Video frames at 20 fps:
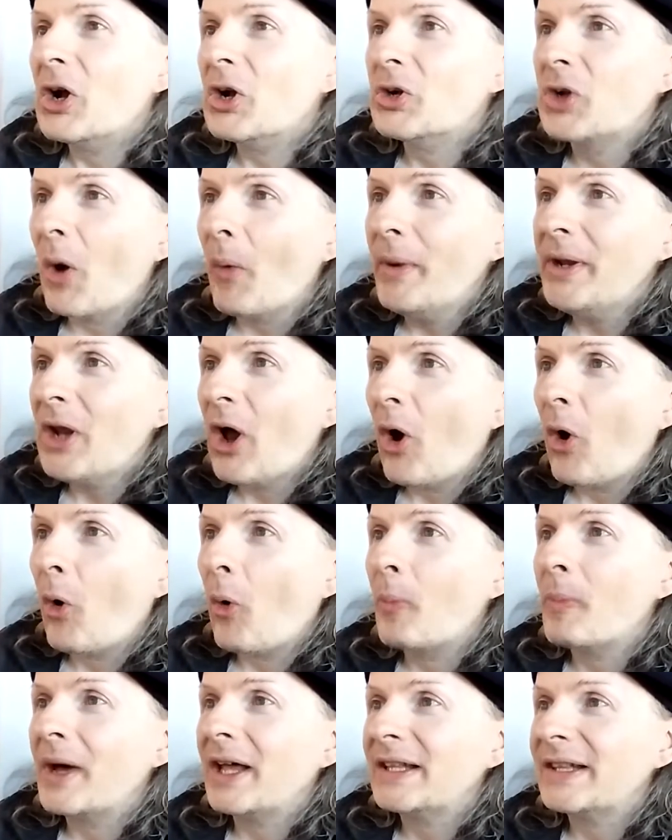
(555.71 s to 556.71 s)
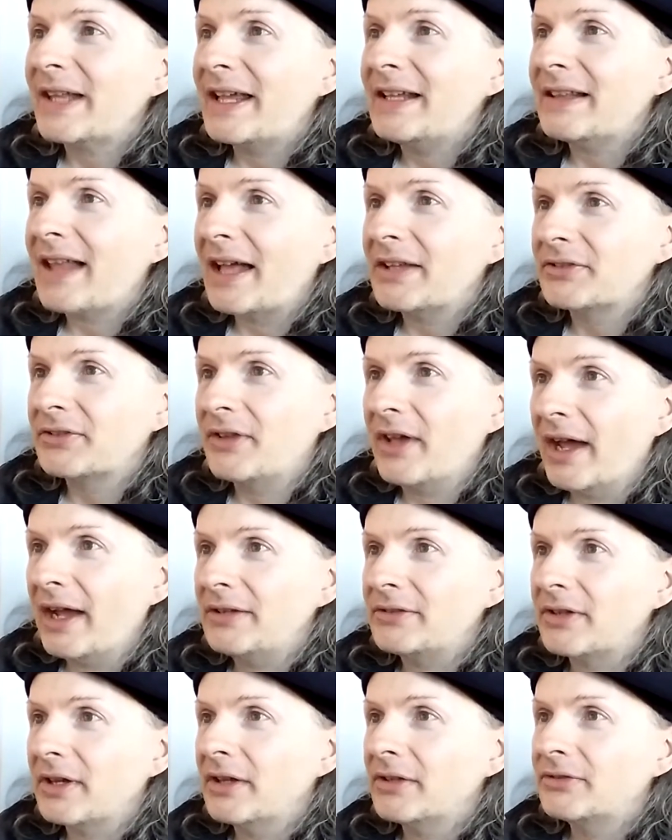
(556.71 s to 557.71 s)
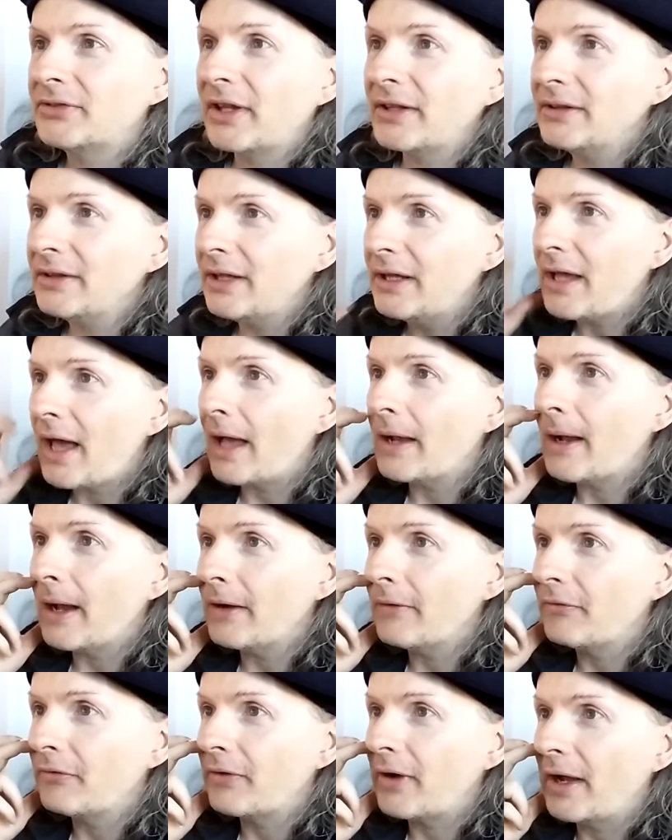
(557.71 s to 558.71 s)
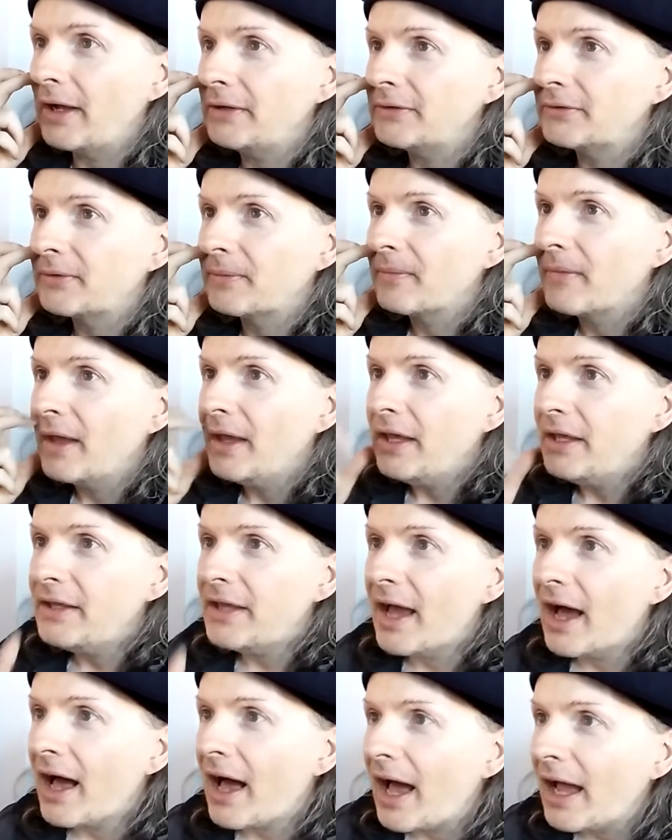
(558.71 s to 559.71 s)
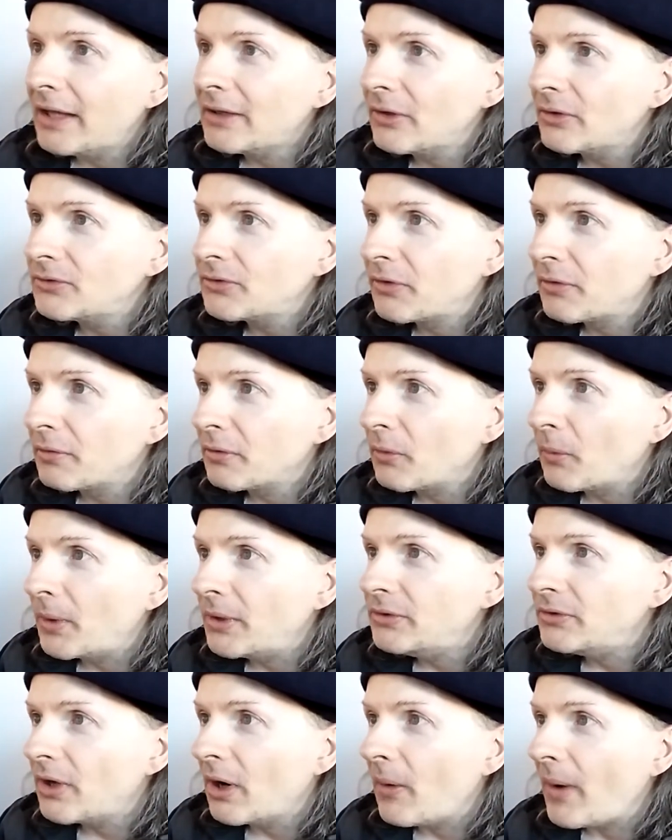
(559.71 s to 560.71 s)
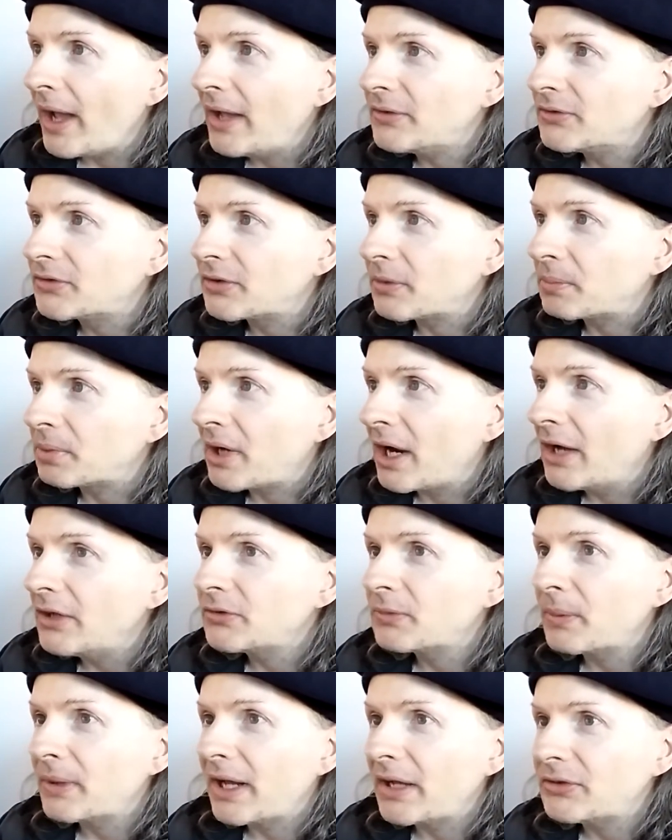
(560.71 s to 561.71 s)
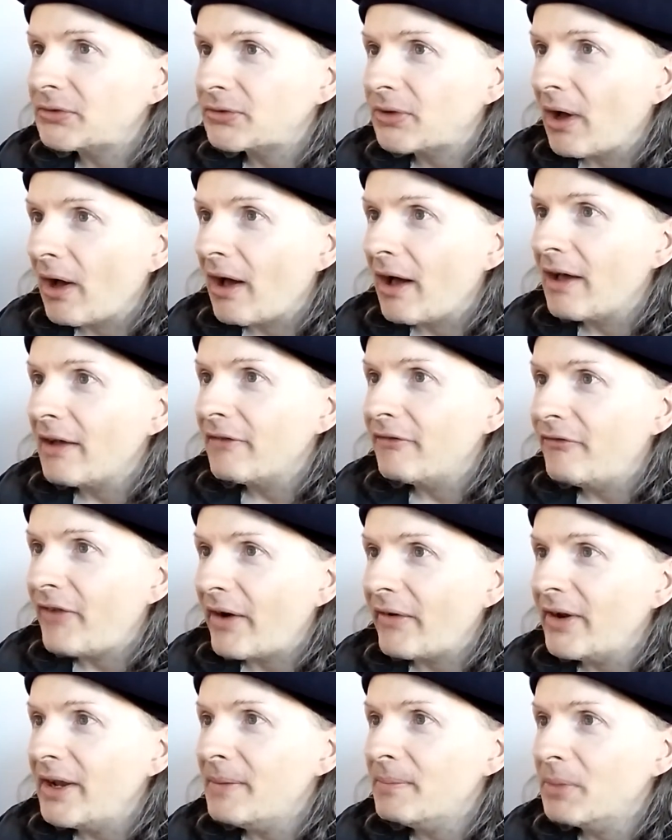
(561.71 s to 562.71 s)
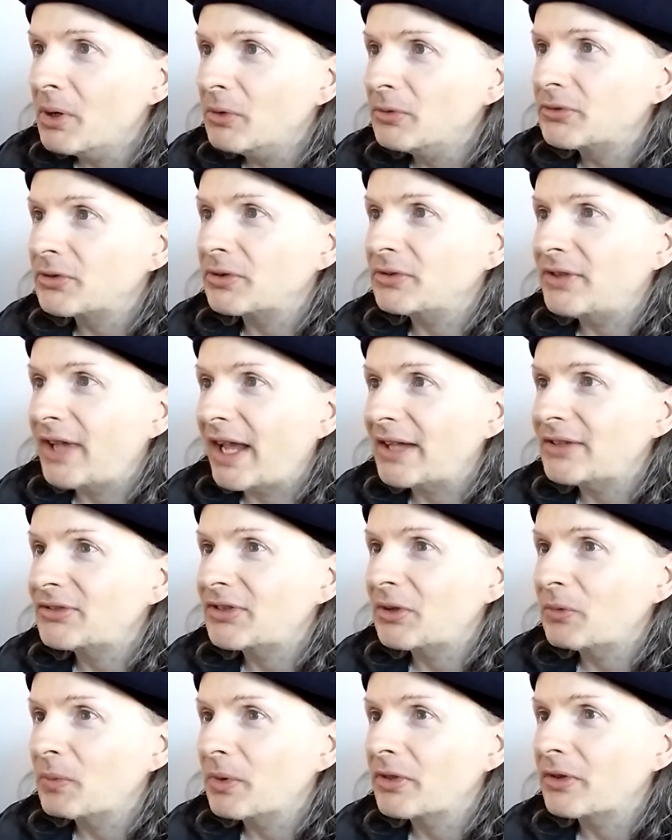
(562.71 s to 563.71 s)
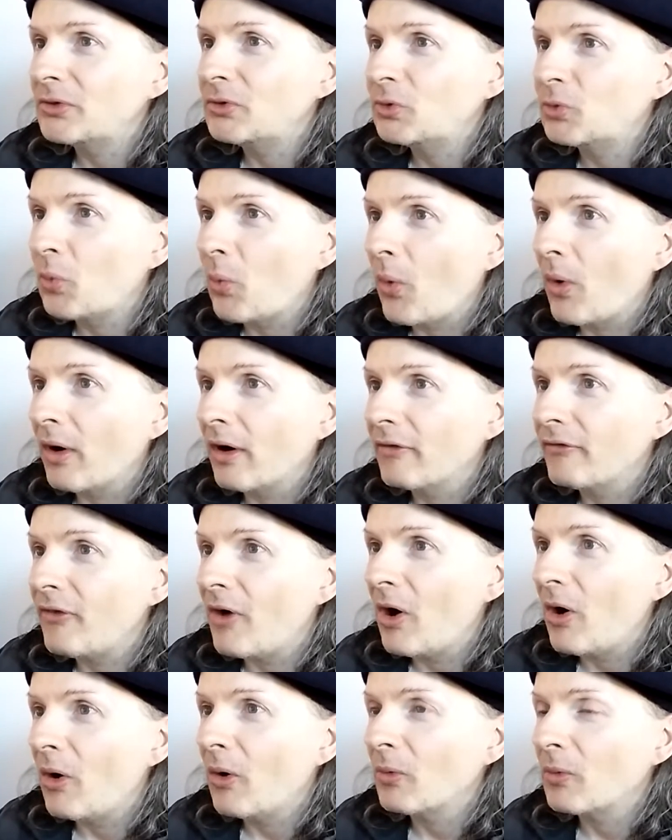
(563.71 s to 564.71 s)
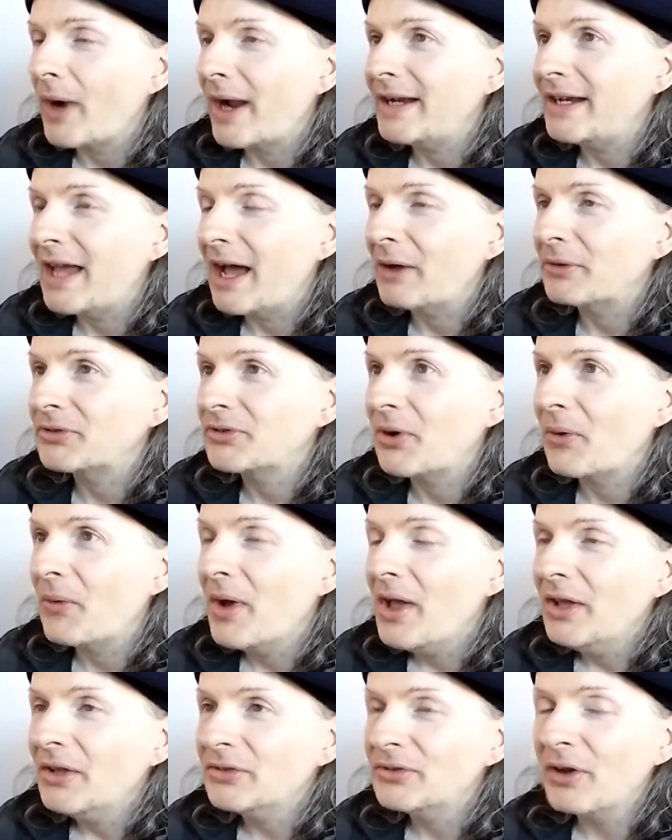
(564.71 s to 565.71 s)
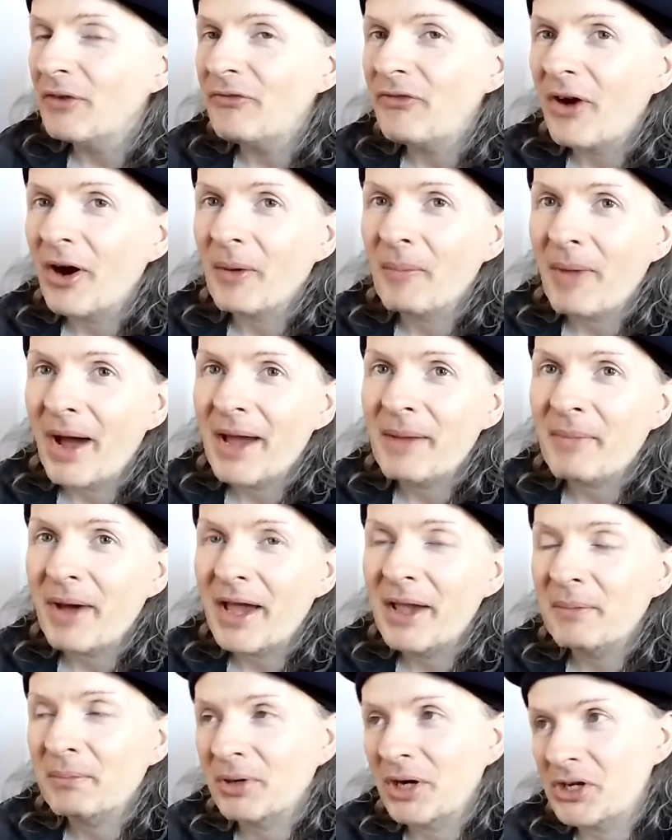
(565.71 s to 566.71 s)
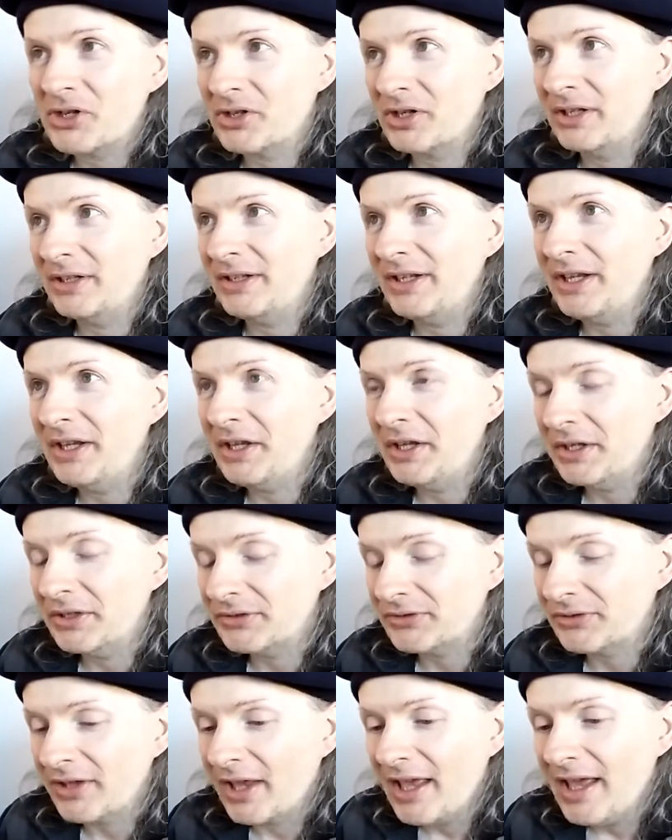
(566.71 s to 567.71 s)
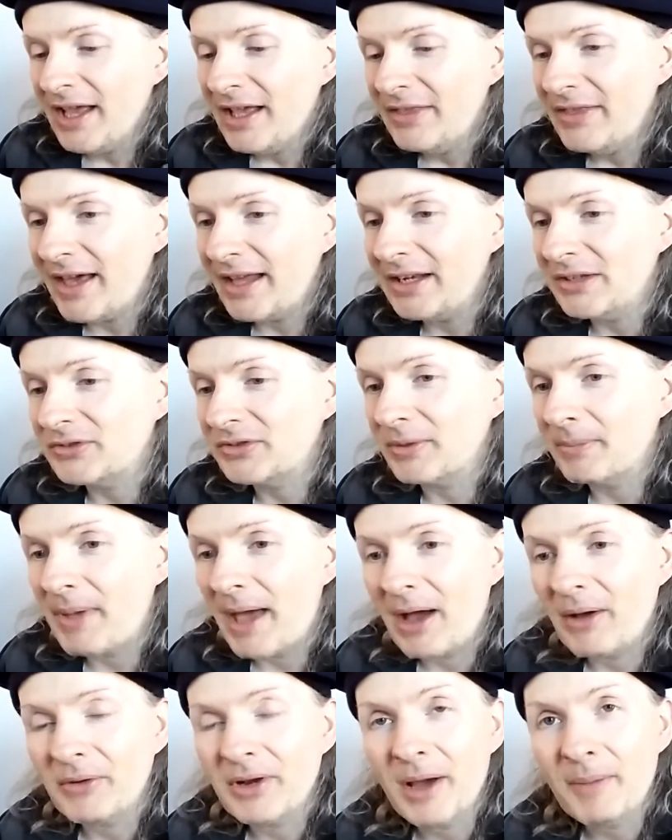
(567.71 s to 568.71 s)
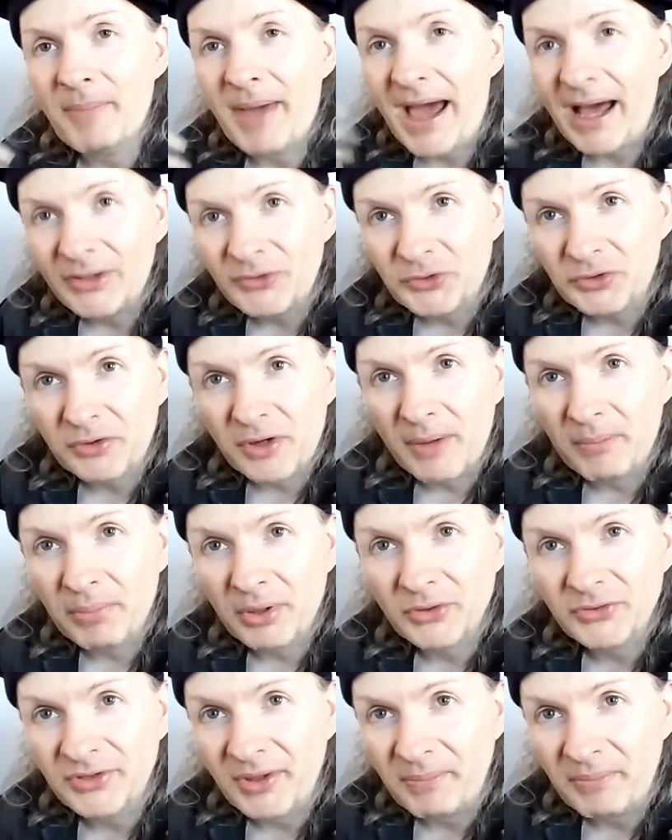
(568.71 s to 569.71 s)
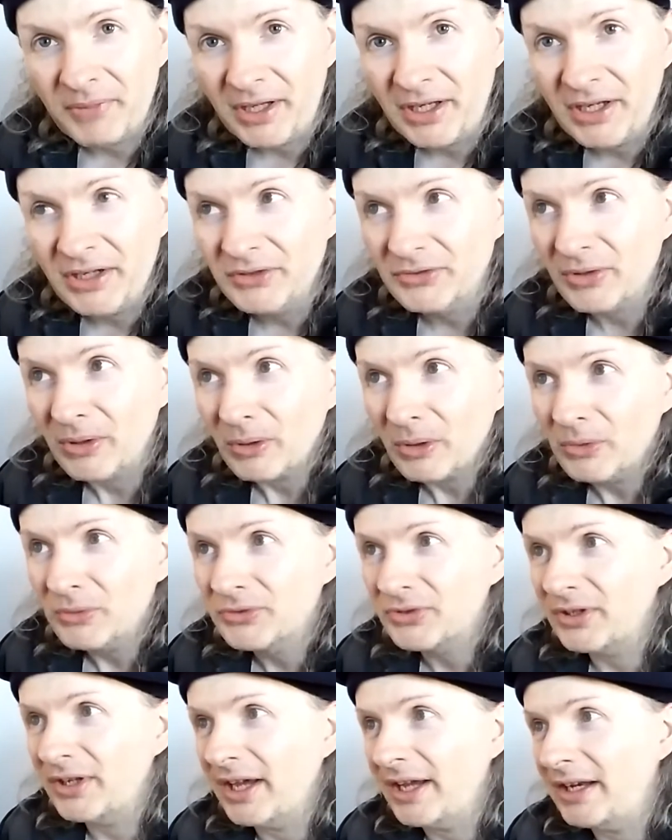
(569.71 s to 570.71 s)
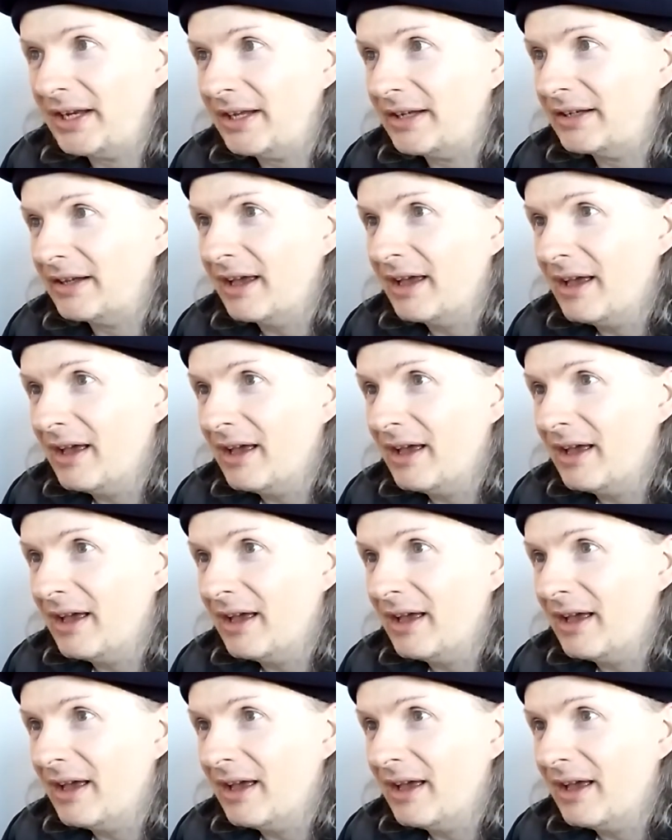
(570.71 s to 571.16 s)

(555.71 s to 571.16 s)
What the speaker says: going home late last night, suddenly I got a fright. Yeah, I looked through the window and surprised what I saw. Fairy boots are dancing with a dwarf all right now. So far, my impression is that it's about a bad trip or something. He's hallucinating.